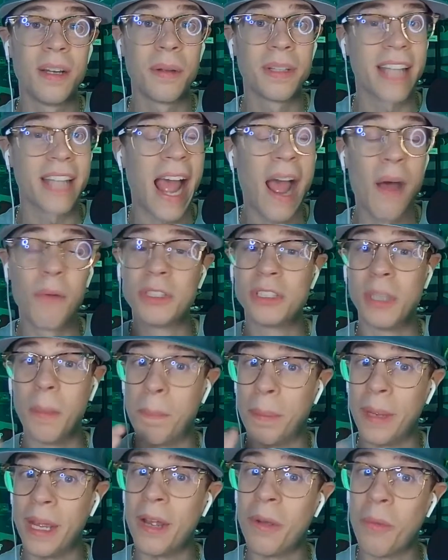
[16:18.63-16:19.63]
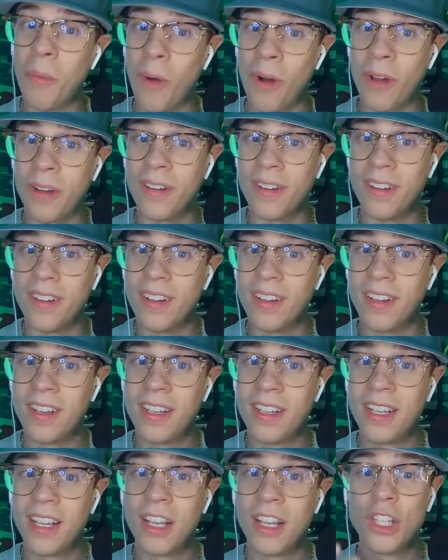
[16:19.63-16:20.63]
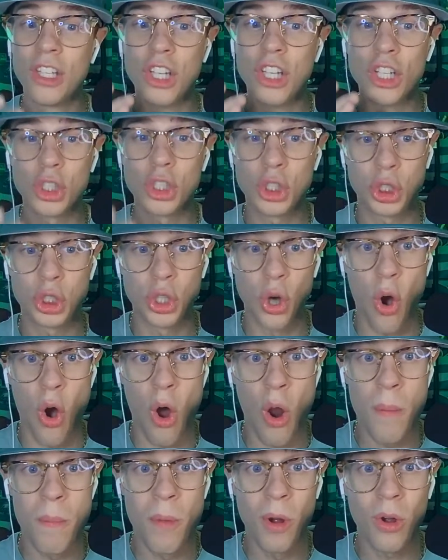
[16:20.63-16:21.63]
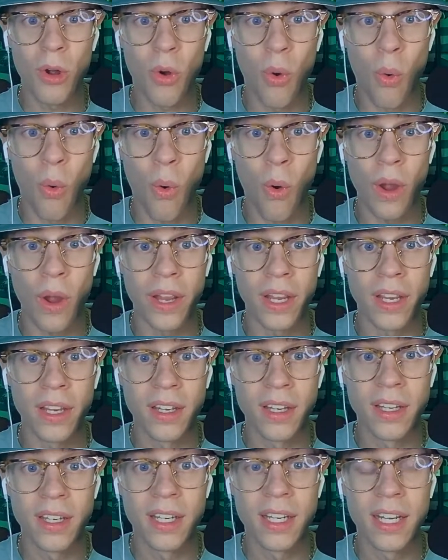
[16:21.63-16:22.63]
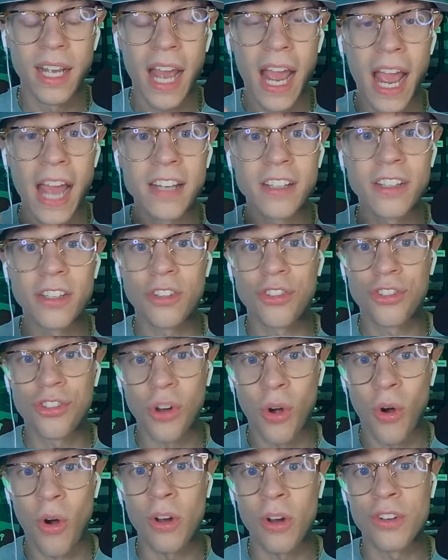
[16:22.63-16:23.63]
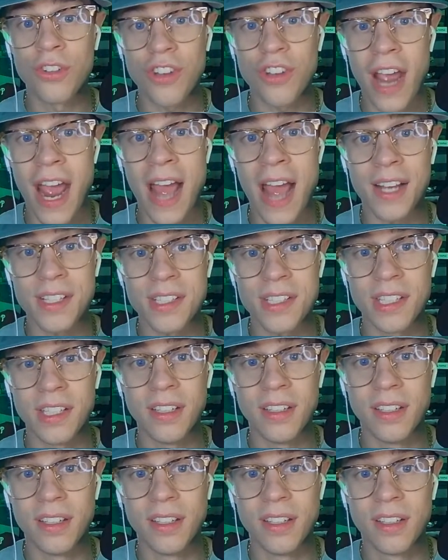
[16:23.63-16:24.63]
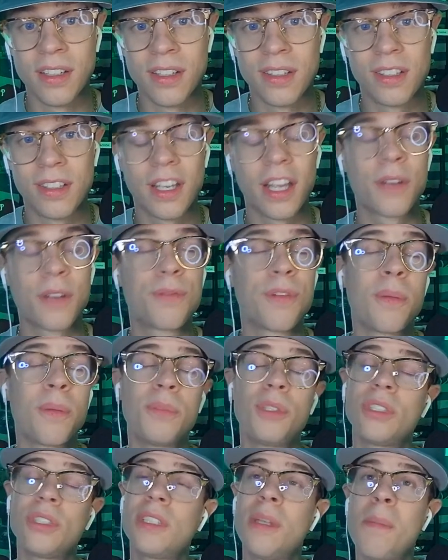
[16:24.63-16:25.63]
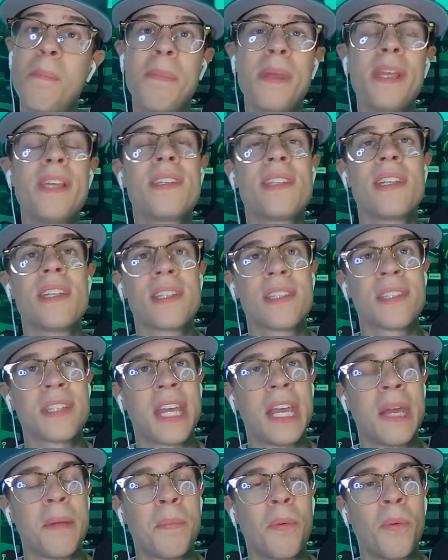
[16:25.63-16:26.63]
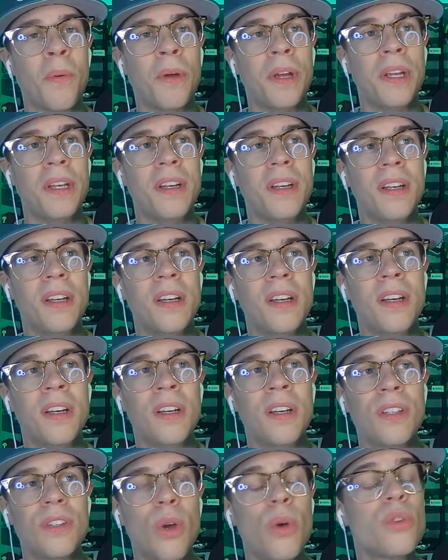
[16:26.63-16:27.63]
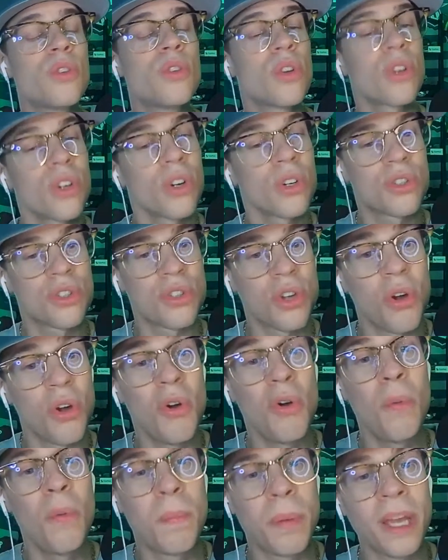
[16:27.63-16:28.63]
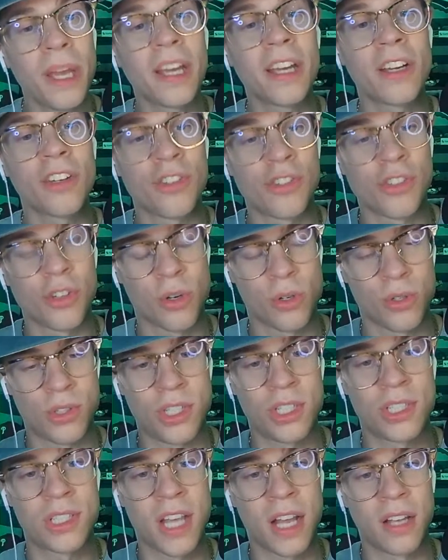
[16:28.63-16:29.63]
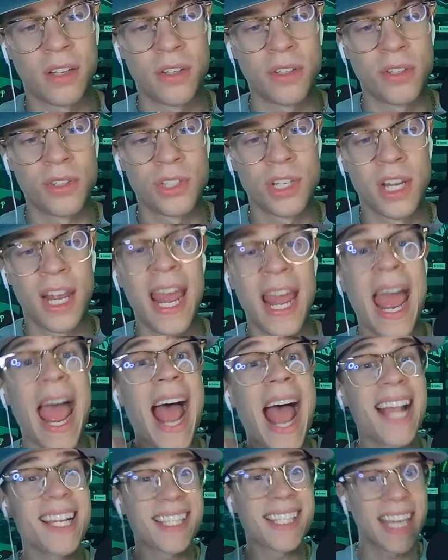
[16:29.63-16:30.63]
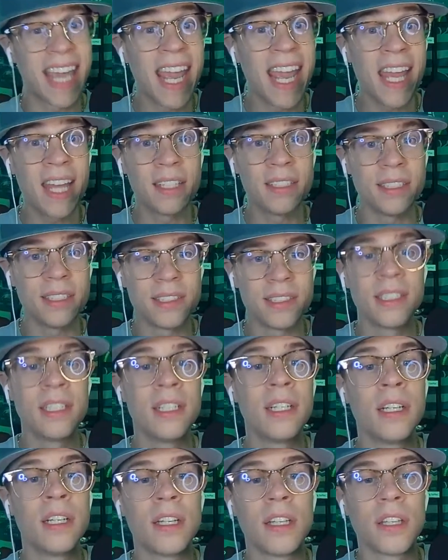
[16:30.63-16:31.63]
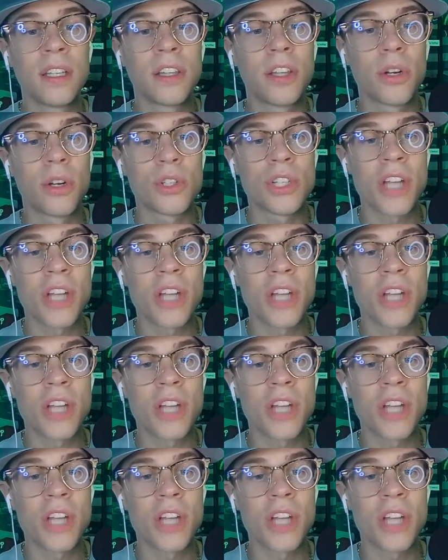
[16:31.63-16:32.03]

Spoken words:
That was a big one. LaShawn McCoy and Deshaun Jackson. Like, from just a business standpoint, those are your two biggest jersey sellers. As kids, there's